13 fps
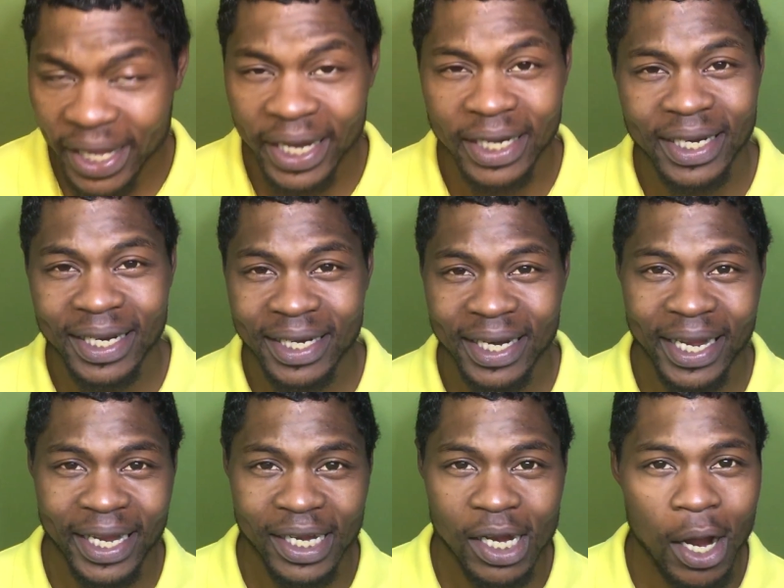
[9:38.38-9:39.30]
don't think that
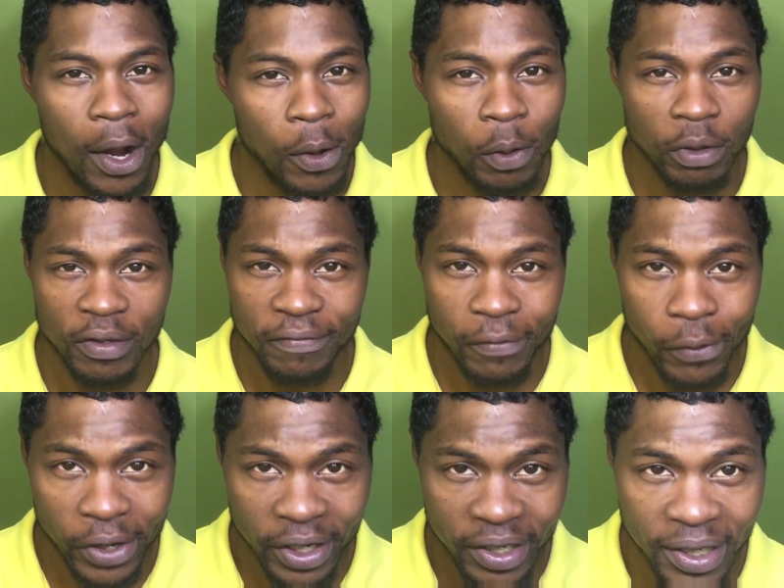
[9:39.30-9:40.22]
they cause
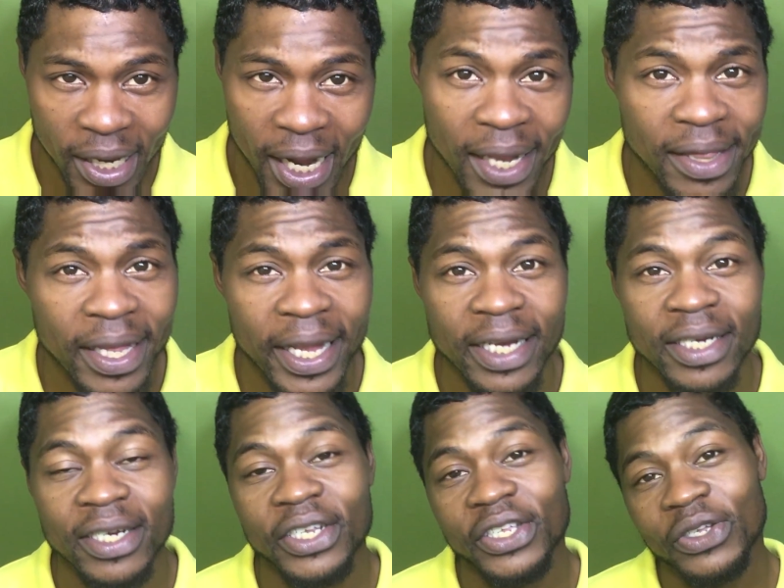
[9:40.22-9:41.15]
forks. I
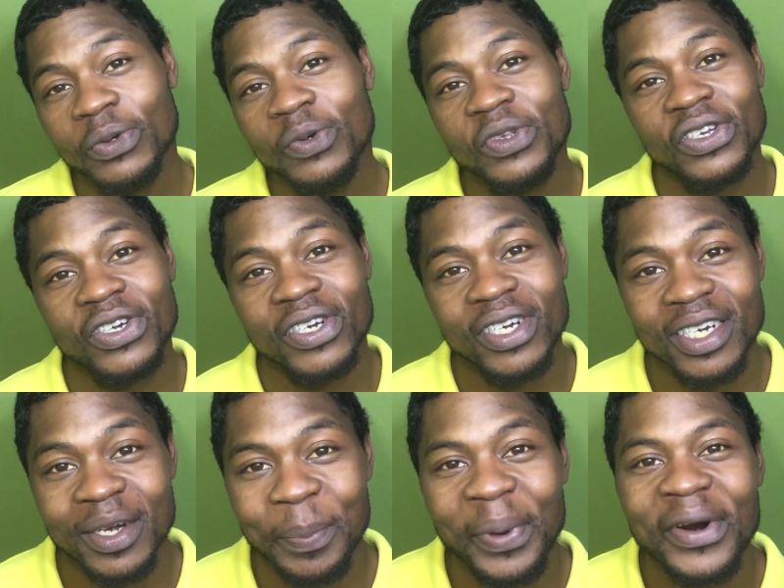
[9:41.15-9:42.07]
think the
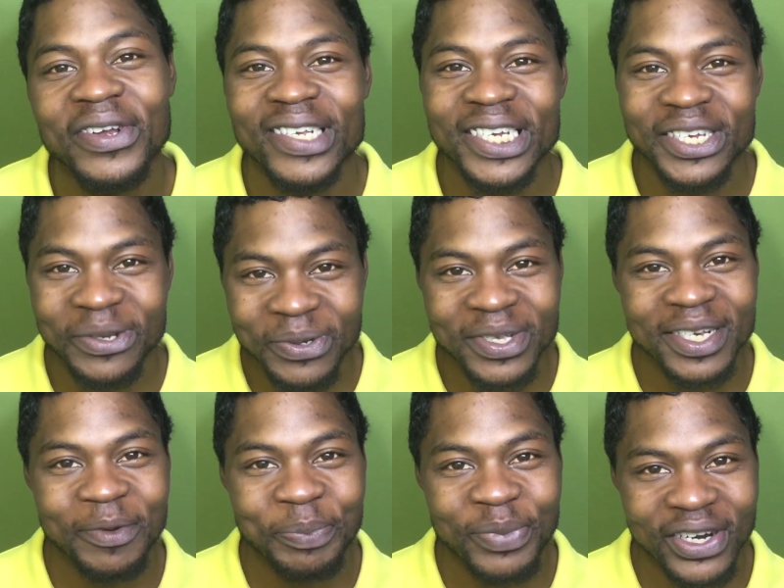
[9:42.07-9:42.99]
user, the person
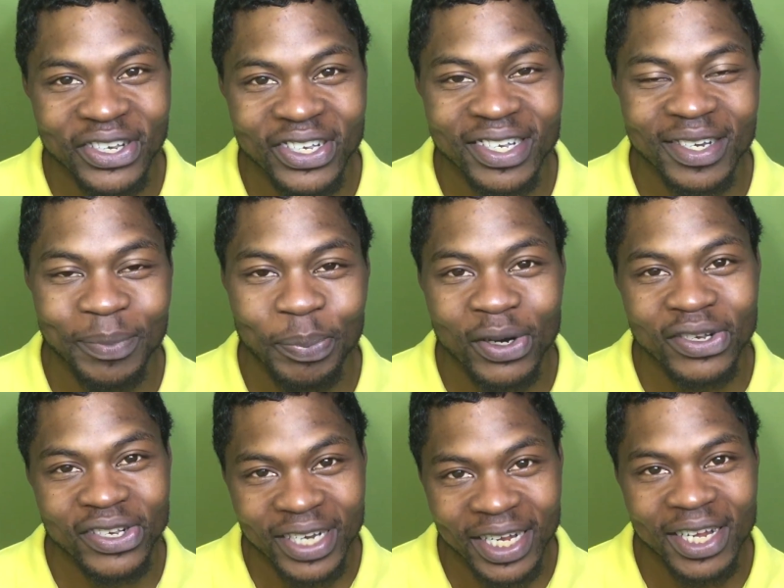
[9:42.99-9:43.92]
using the brush, is the
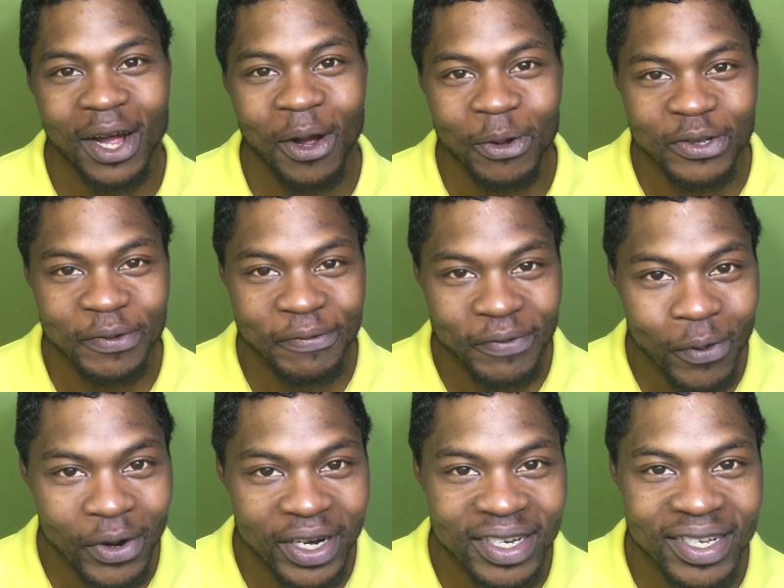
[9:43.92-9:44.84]
person that caused the
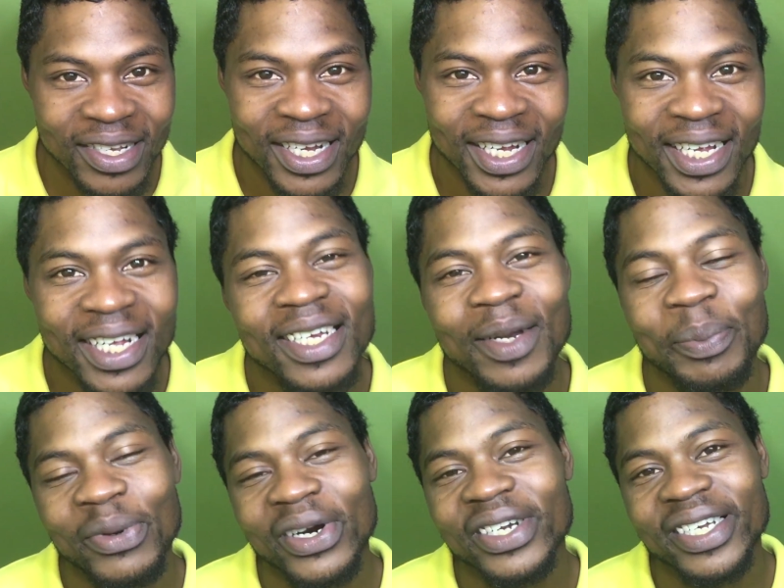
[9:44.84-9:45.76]
forks.
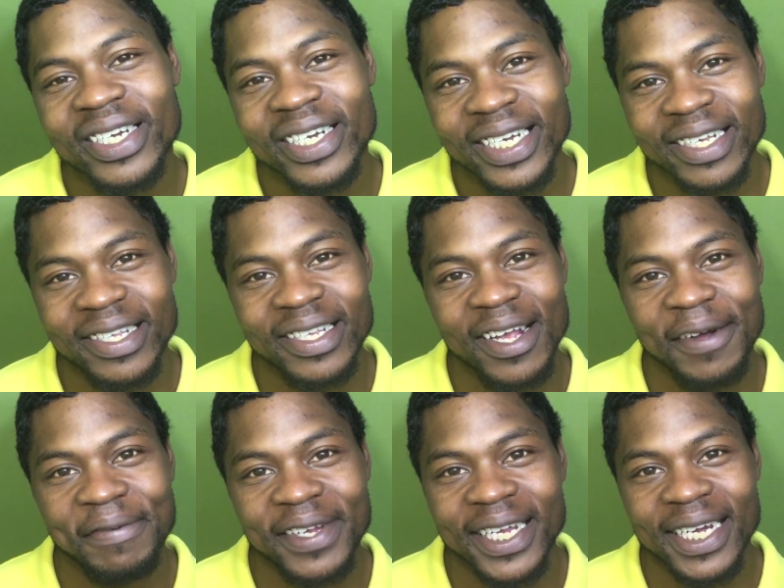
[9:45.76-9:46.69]
The brush
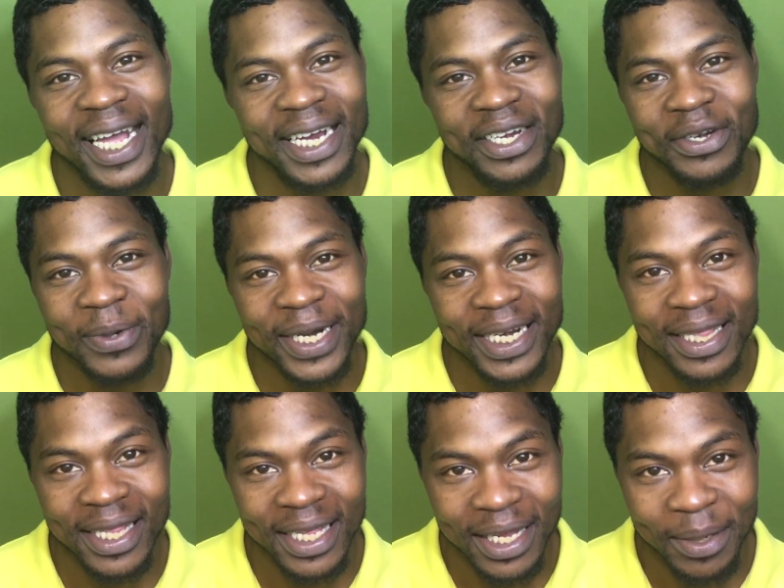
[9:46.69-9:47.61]
itself cannot do
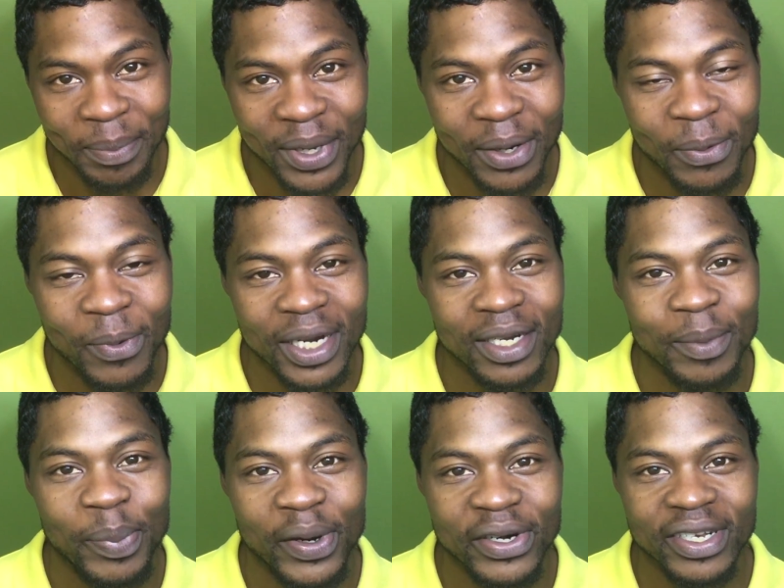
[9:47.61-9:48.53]
anything but
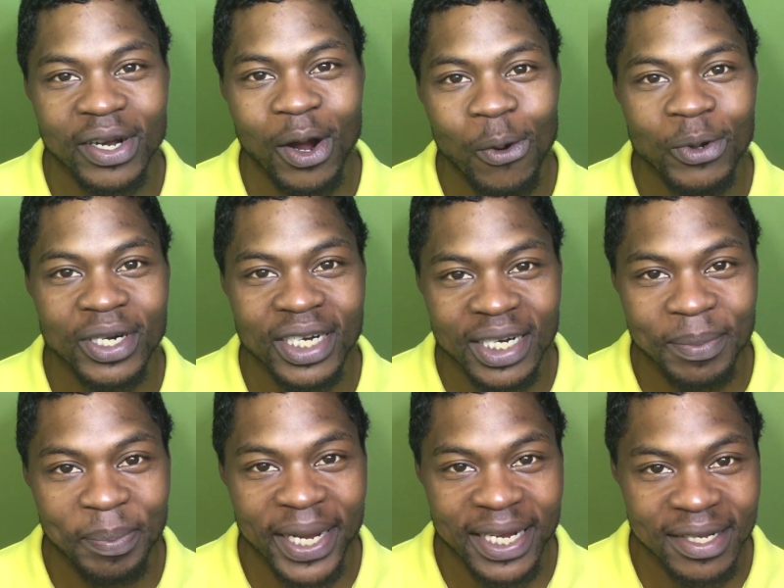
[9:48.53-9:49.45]
what the person holding
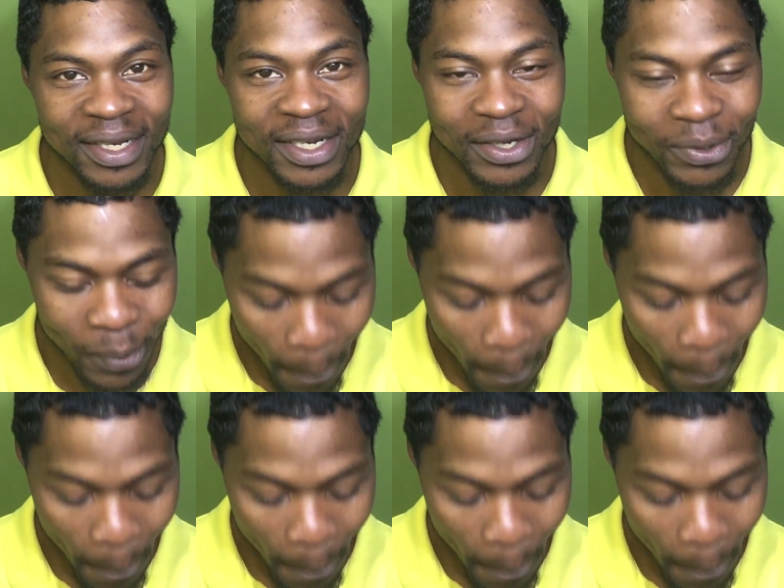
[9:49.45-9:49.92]
it makes it